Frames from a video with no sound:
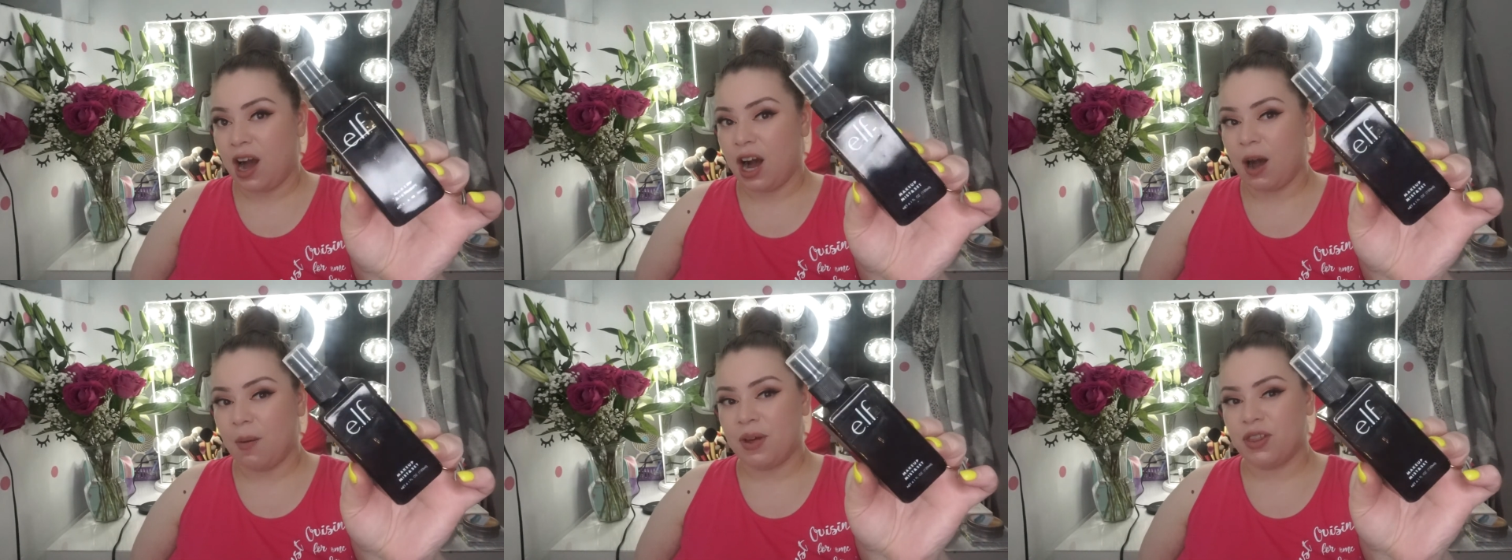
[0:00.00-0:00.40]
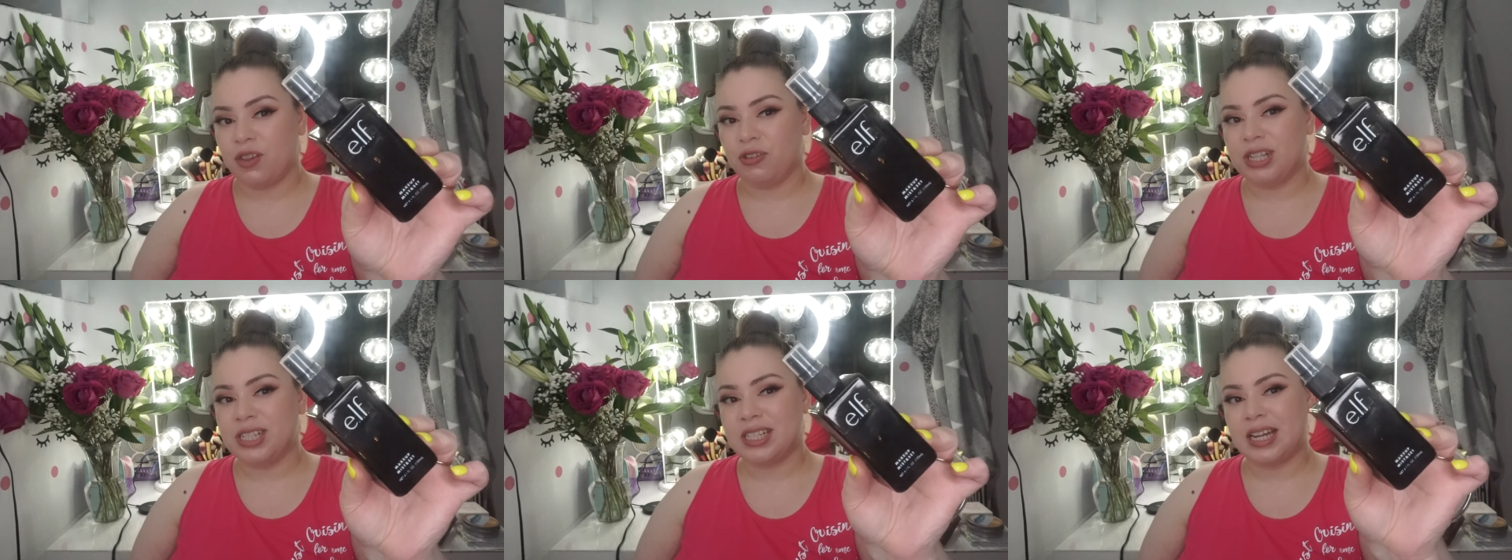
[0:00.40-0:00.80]
And
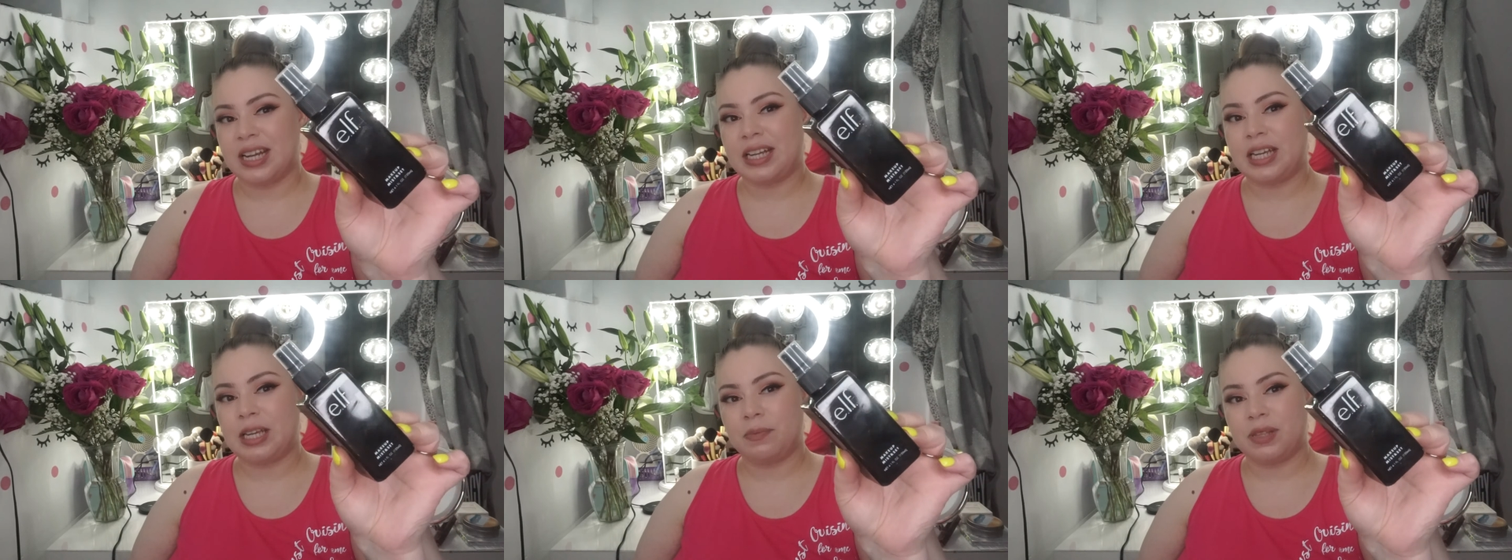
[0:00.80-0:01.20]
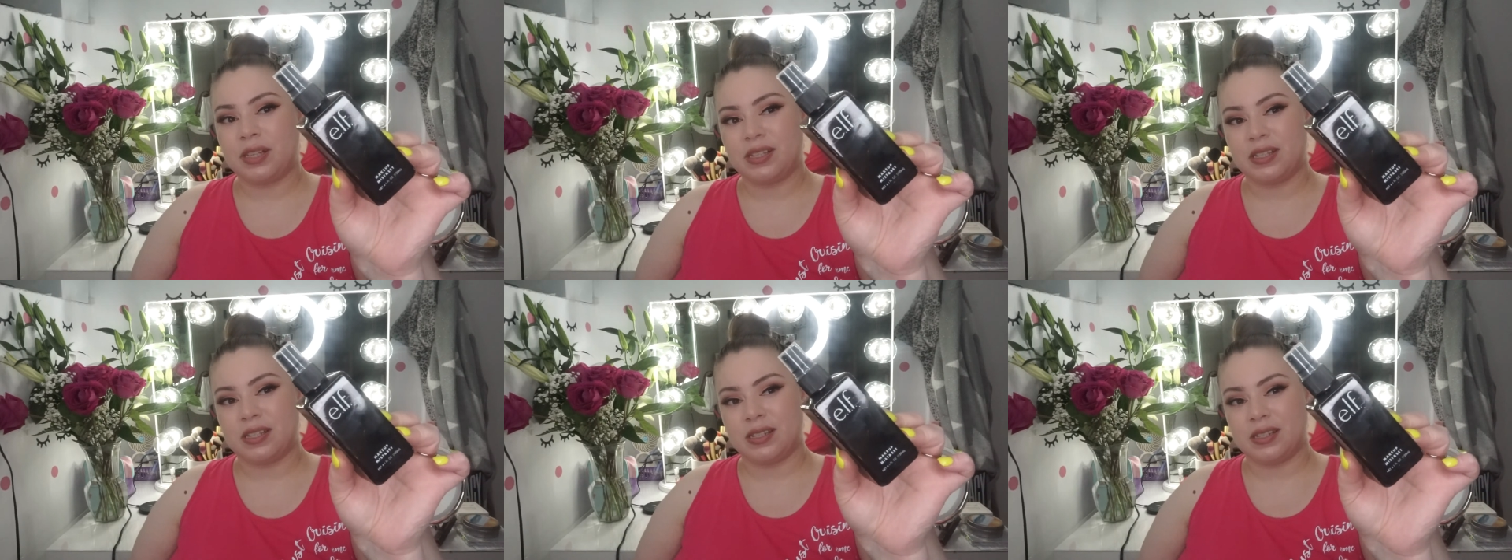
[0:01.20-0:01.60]
the reason I keep
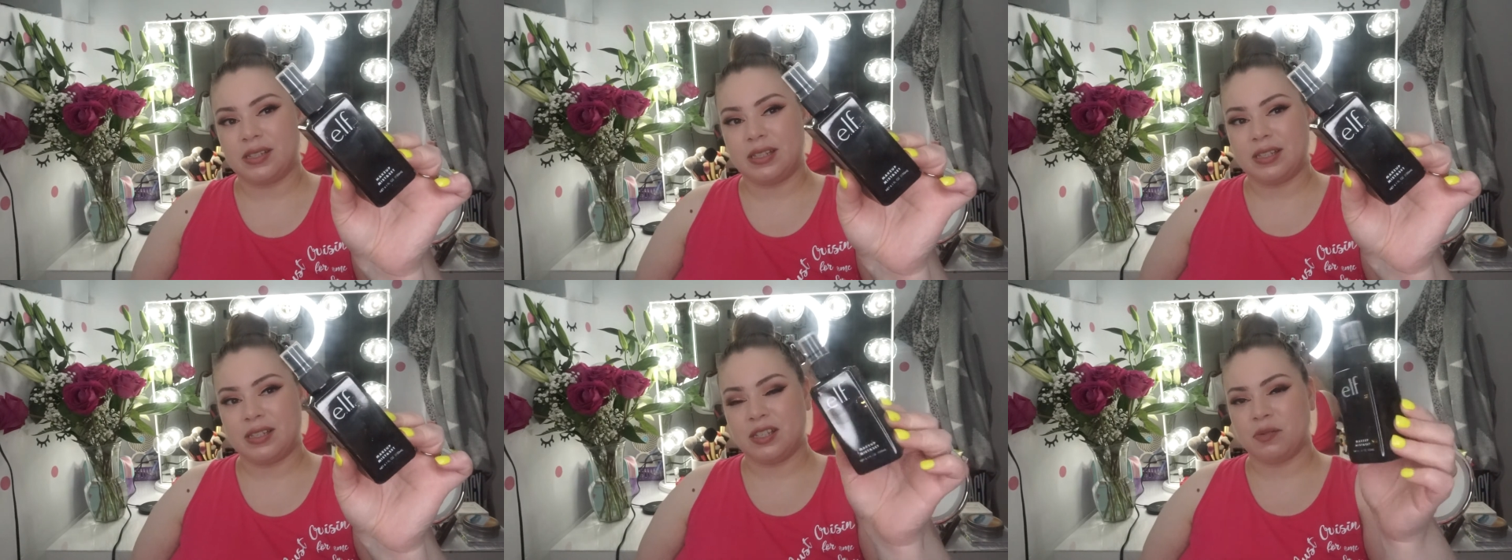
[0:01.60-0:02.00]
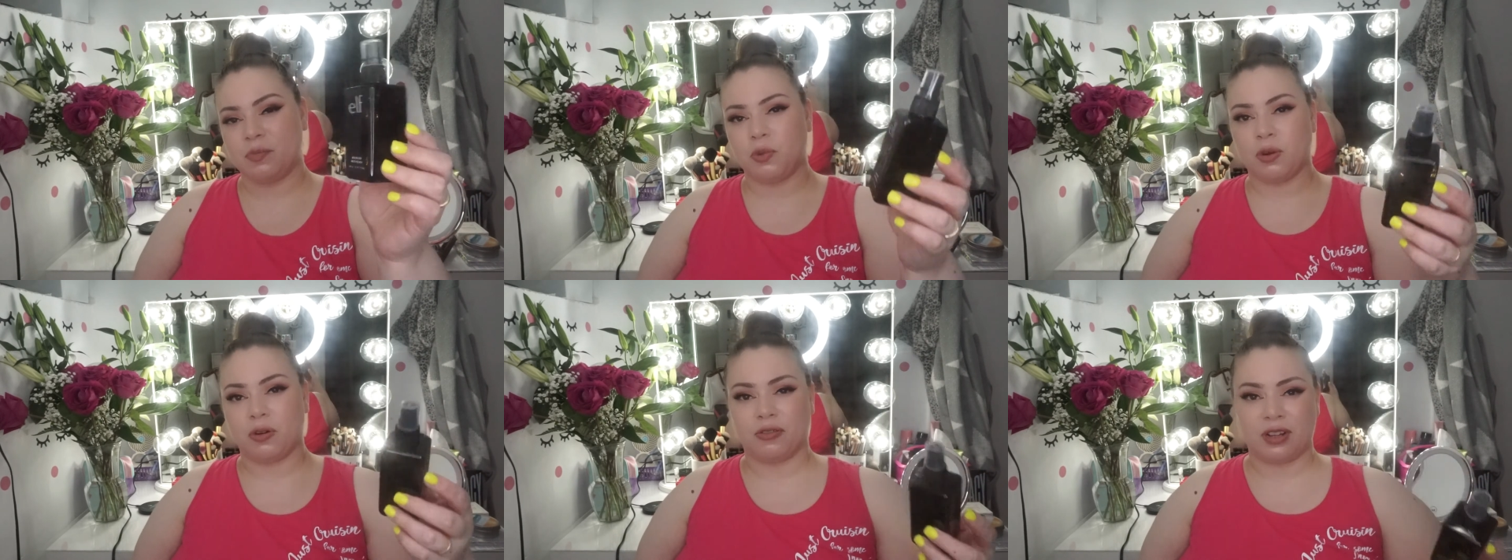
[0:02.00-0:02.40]
this is
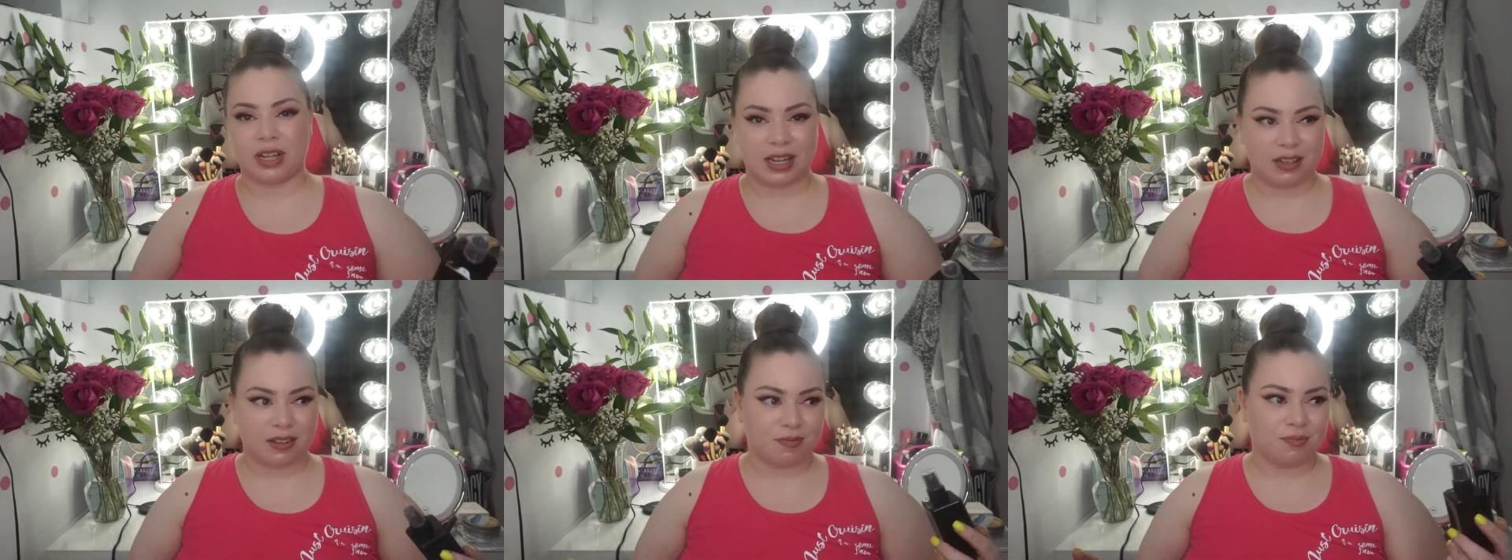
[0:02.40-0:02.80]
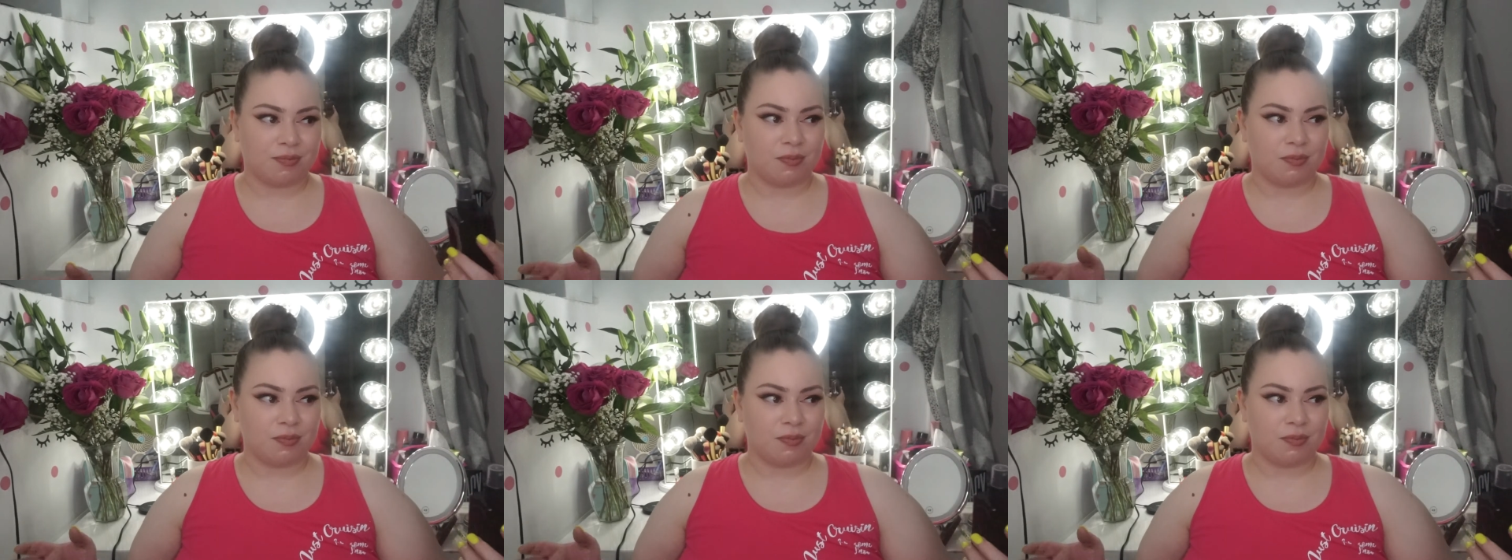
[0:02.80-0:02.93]
more for like